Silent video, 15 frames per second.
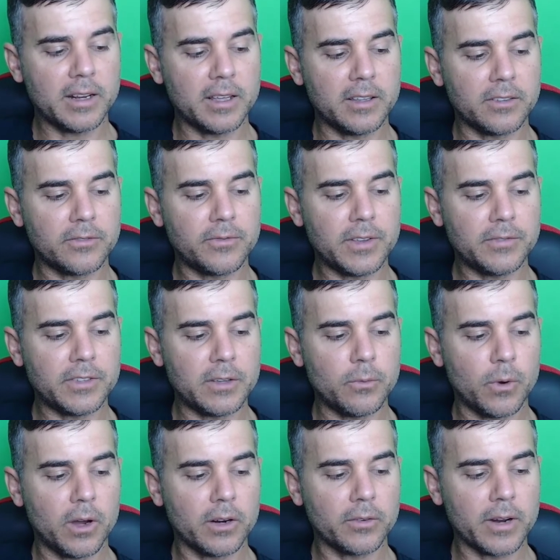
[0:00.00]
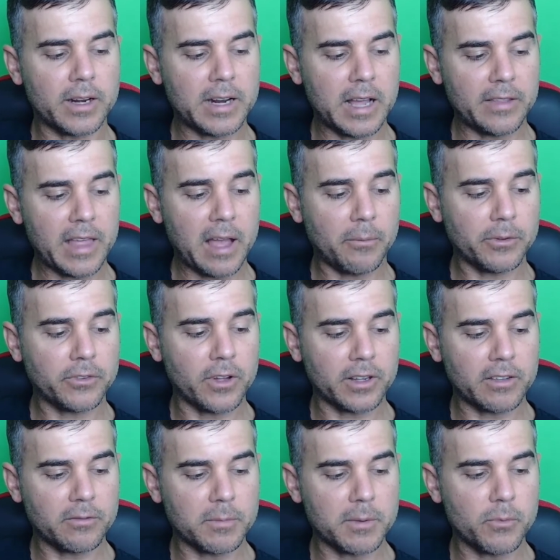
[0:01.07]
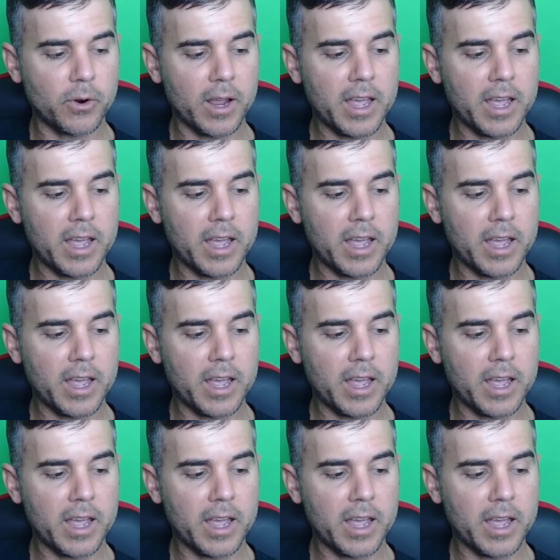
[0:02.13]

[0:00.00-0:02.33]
is 51 right now. That one's not giving me more.